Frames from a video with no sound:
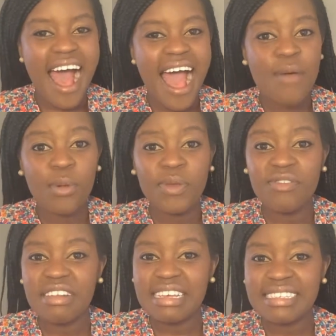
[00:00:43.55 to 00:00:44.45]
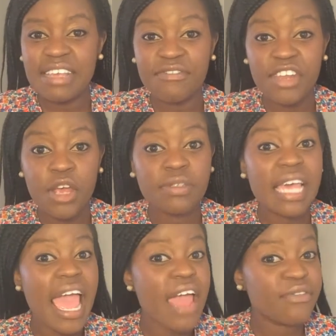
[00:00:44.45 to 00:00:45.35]
I will be releasing videos
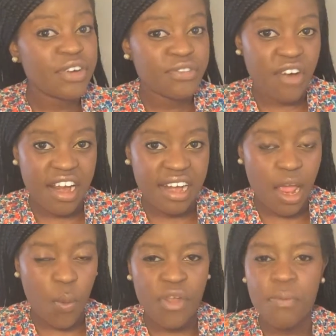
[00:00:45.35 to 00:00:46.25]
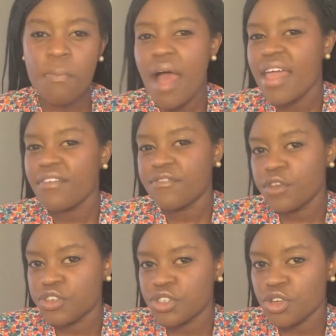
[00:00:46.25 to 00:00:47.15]
every Friday with my
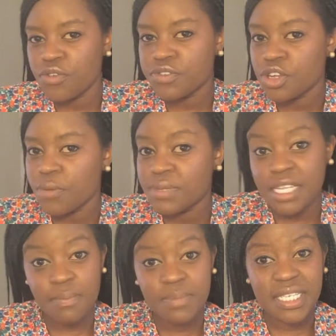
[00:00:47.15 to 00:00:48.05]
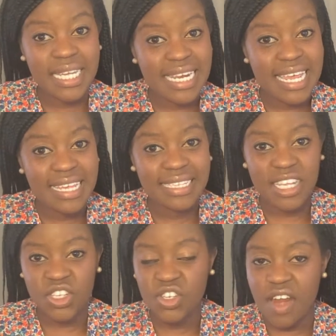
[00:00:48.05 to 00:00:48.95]
Infusionsoft top tips, techniques,
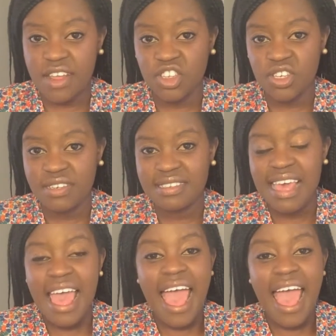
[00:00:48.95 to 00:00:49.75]
and strategies.